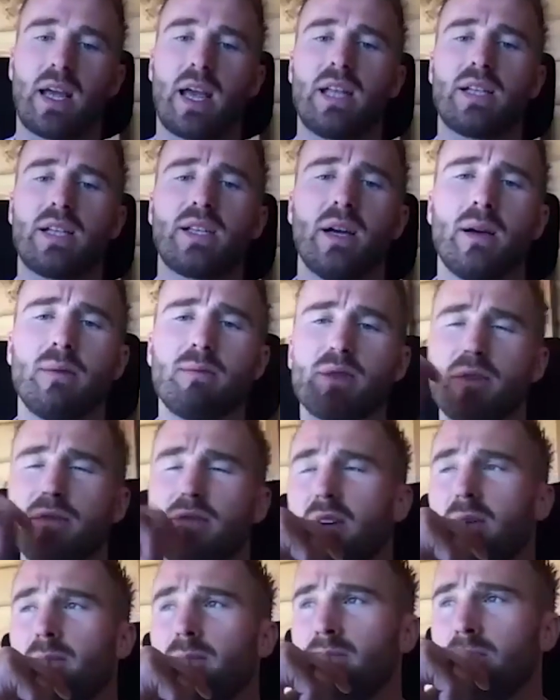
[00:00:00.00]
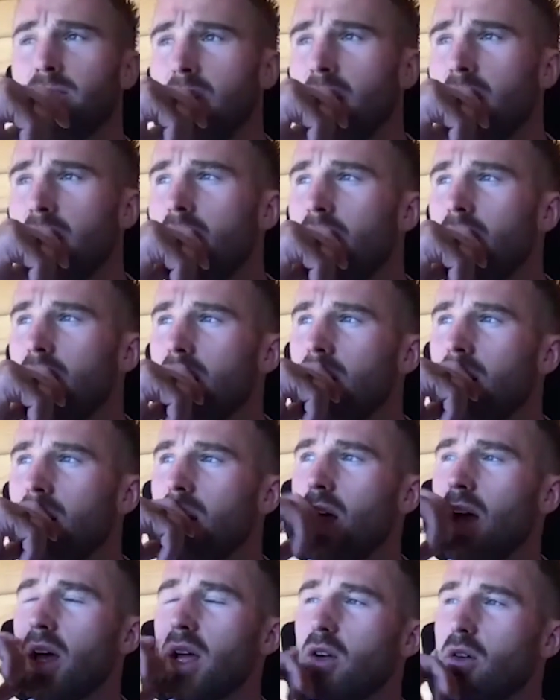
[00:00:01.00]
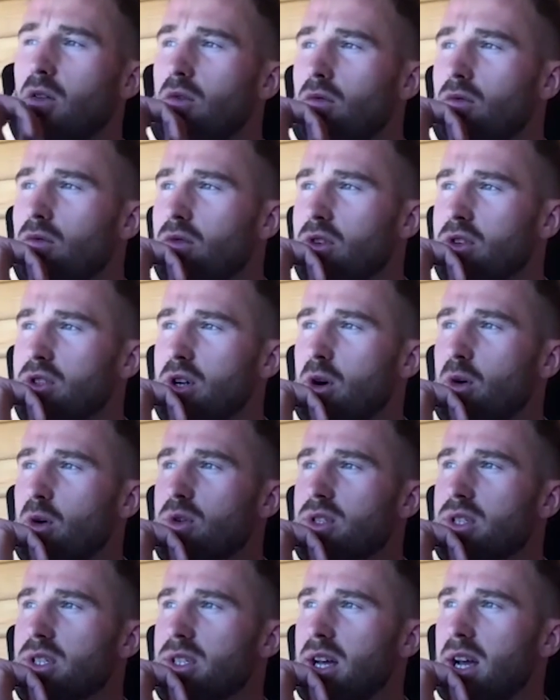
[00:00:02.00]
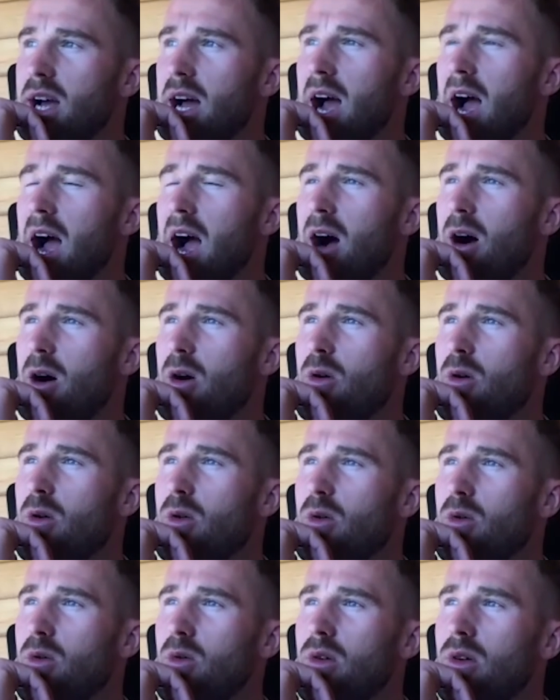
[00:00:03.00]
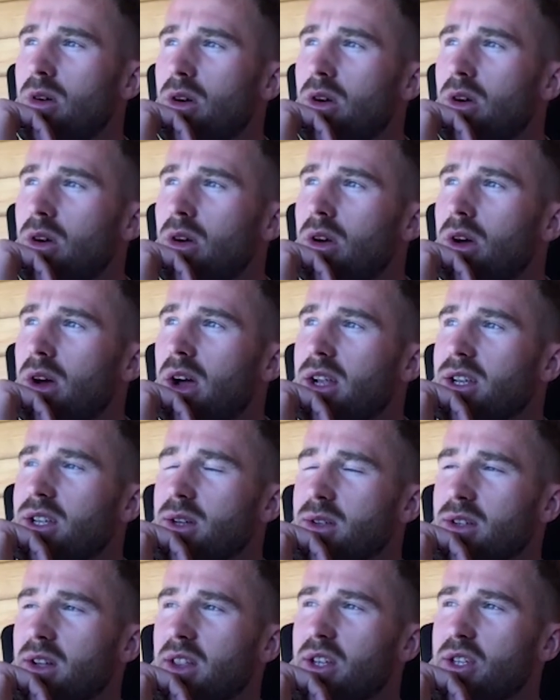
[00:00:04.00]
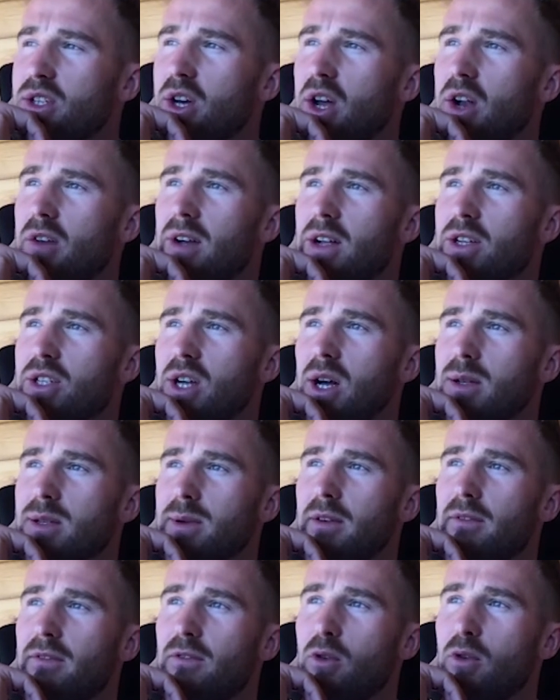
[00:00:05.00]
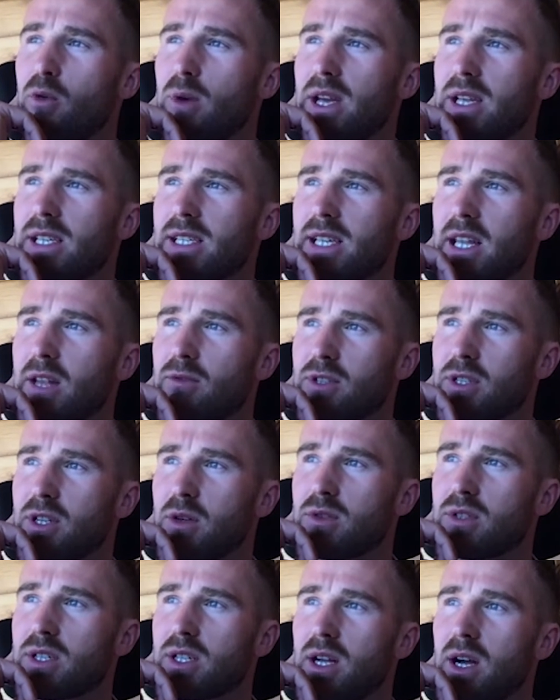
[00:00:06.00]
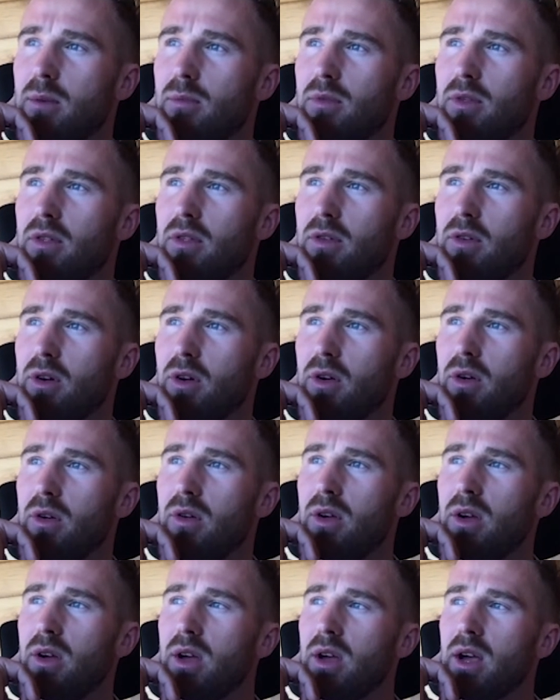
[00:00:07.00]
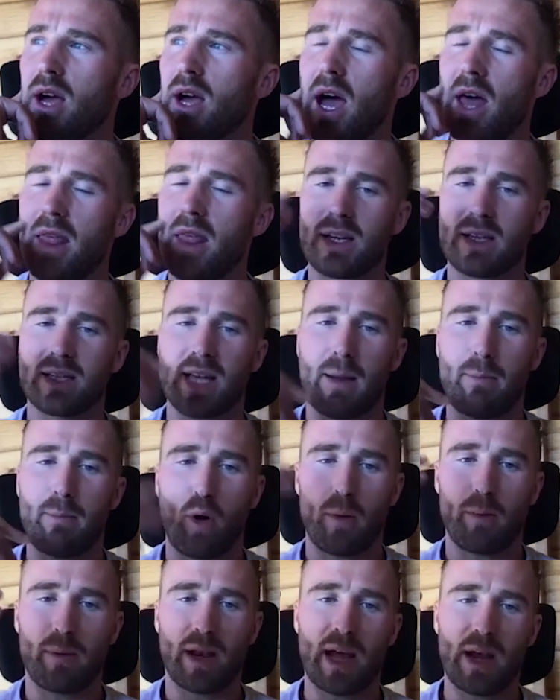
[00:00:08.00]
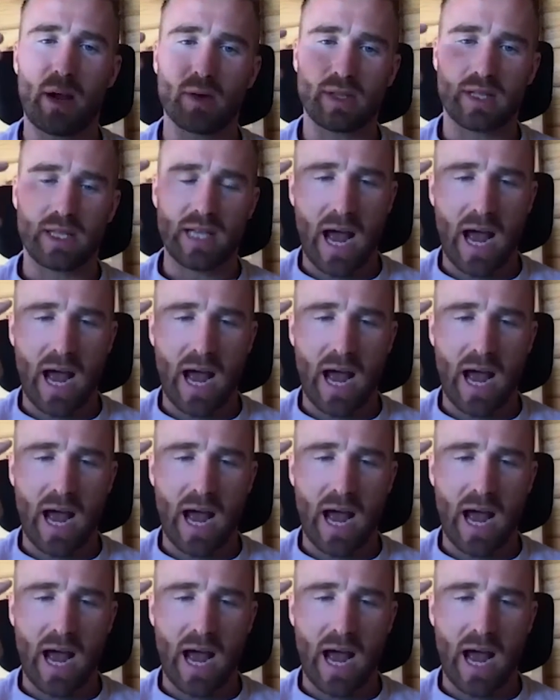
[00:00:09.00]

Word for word: In terms of um, like results, how in terms of I think turnaround time is about four weeks to get the results to come through, and yep. then does that populate onto the